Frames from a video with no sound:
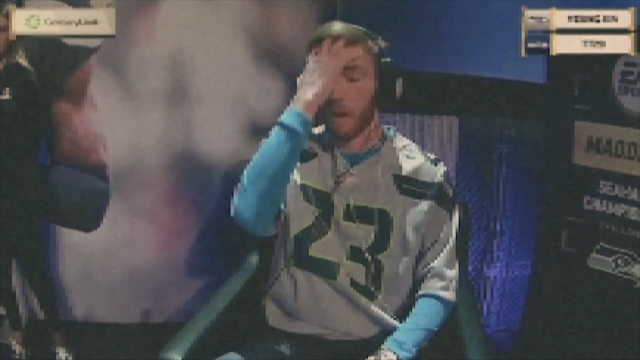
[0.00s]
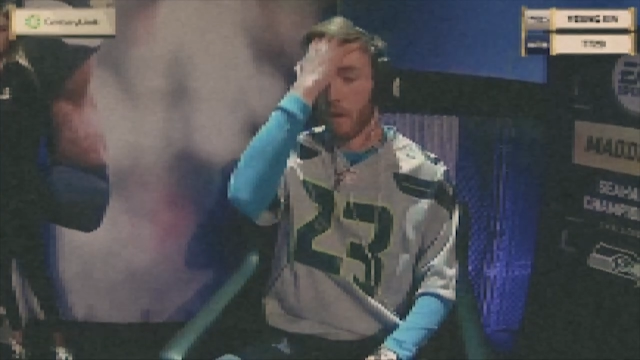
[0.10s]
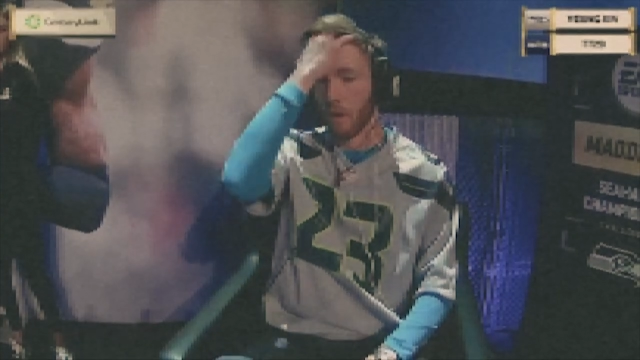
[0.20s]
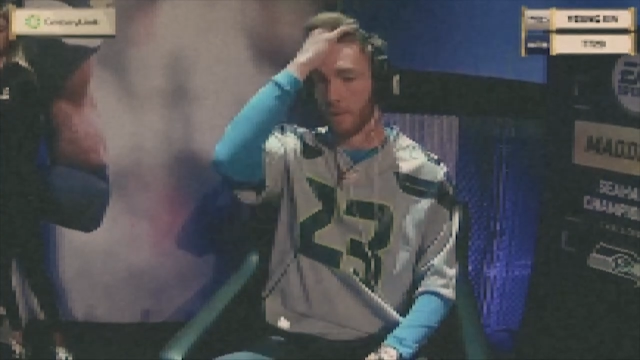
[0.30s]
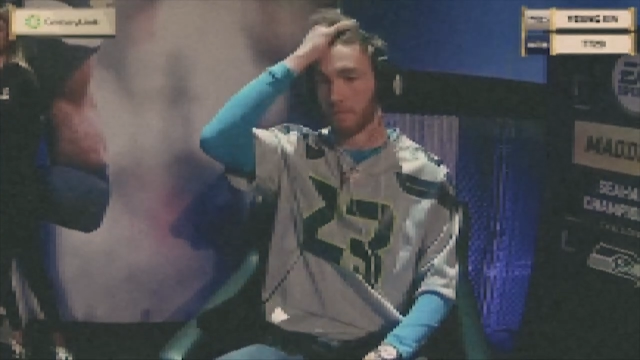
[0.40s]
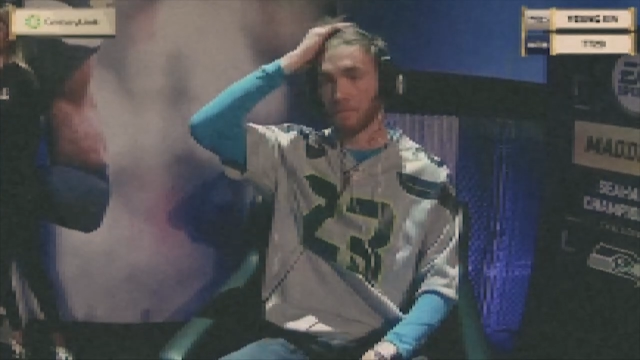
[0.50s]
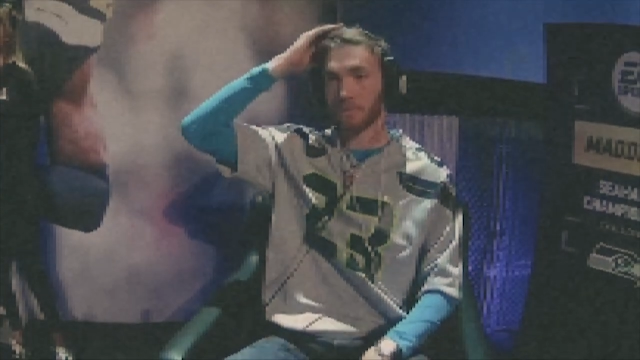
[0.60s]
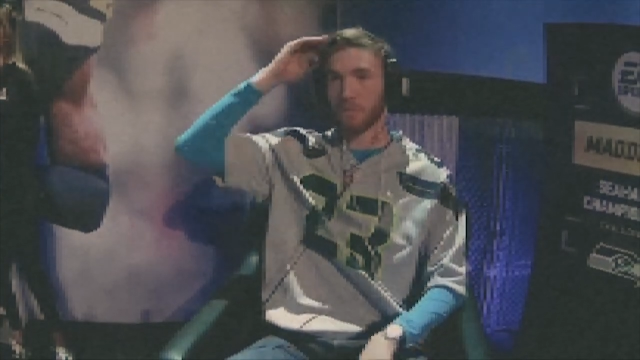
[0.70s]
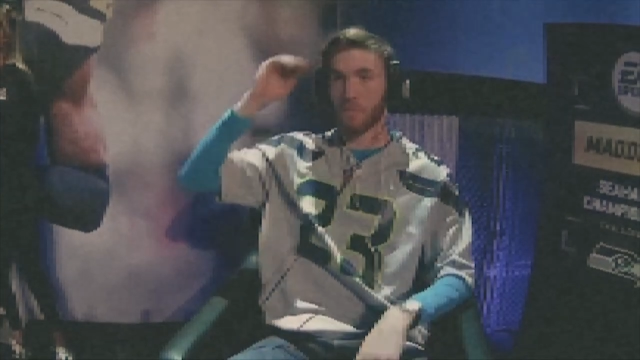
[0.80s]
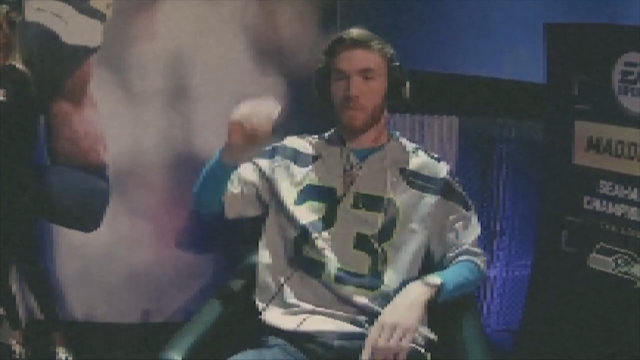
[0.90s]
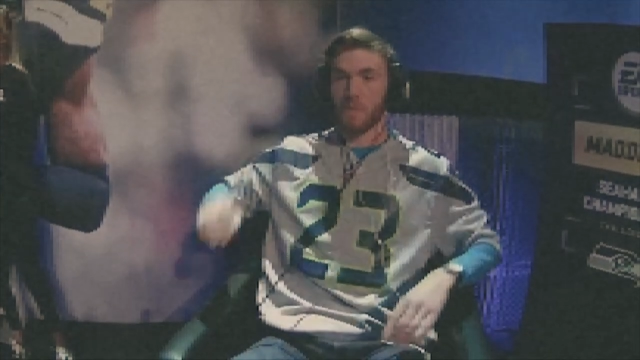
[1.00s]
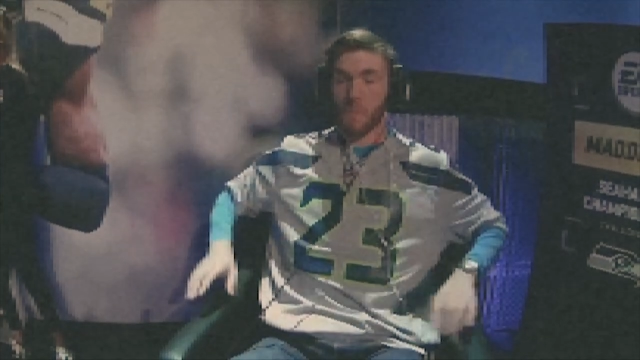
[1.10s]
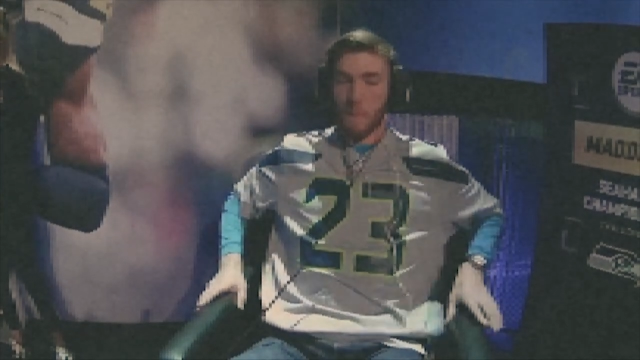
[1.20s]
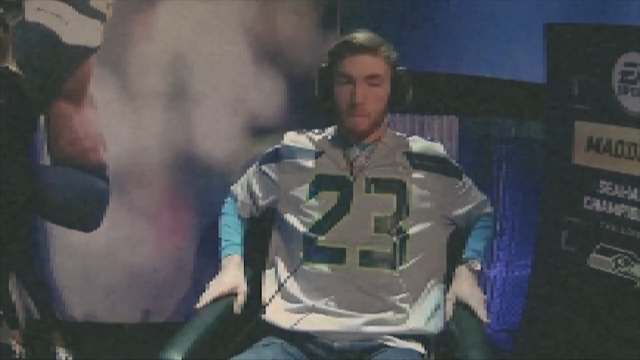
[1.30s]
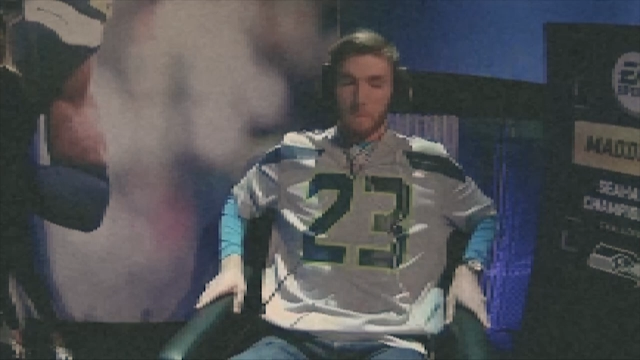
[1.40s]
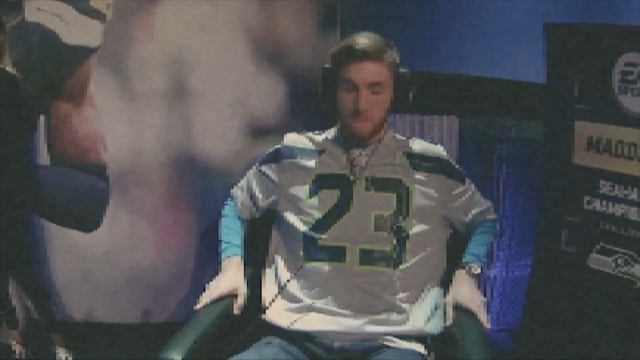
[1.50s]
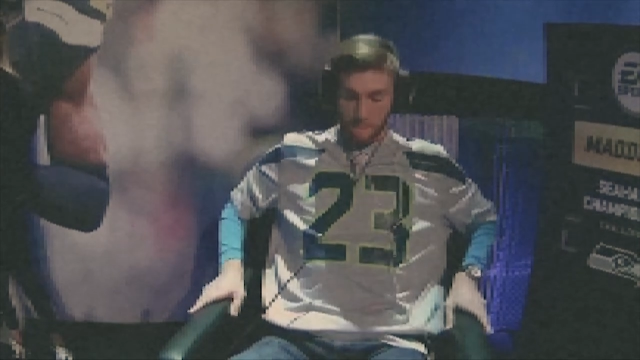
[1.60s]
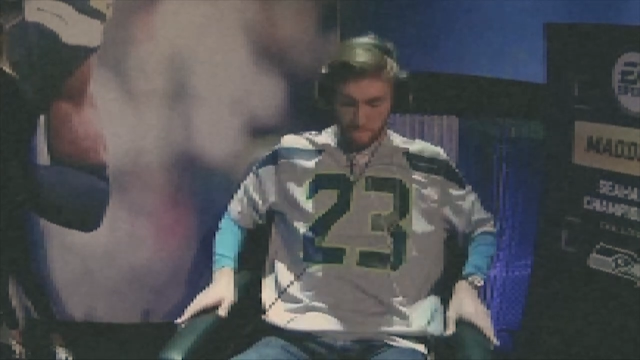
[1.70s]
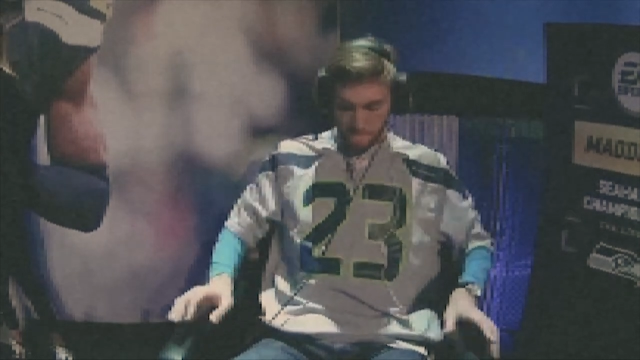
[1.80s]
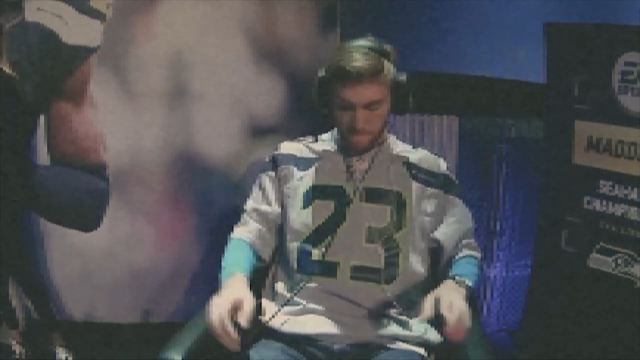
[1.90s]
the red-headed tight end.
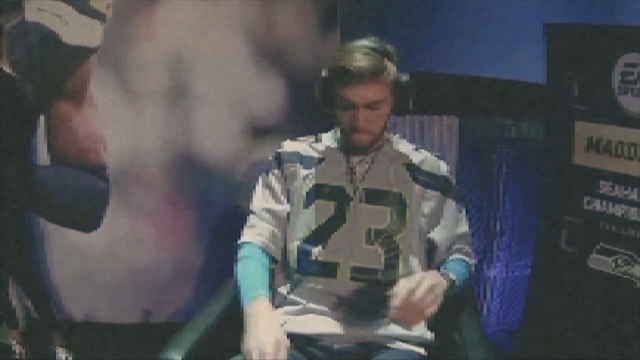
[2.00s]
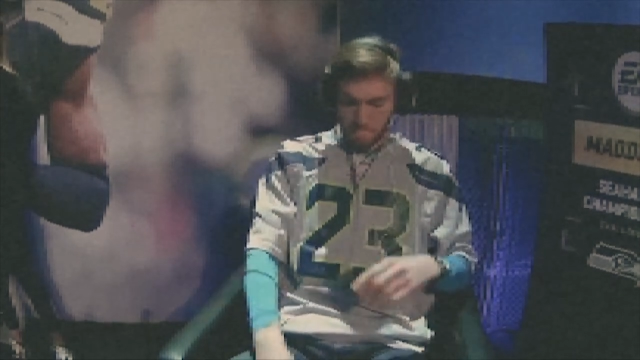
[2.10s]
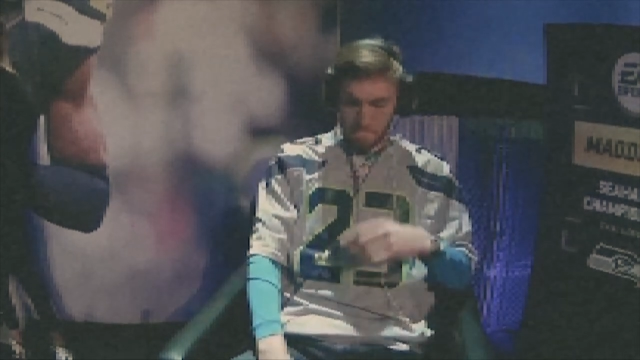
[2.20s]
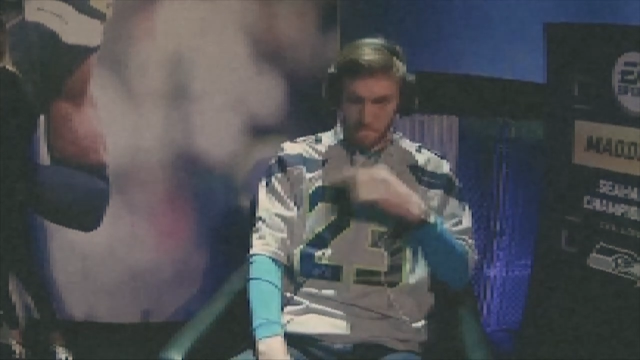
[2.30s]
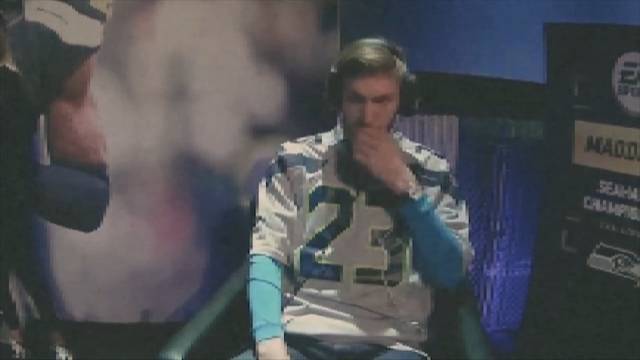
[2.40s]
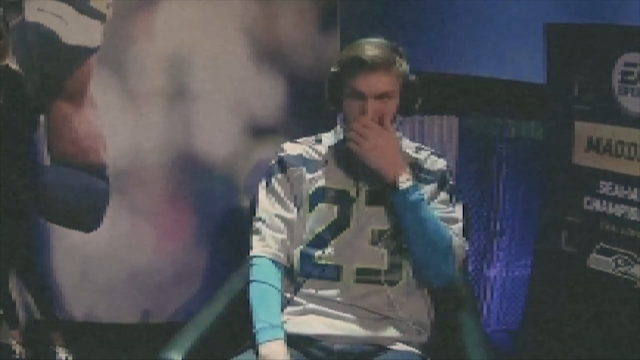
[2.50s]
What a play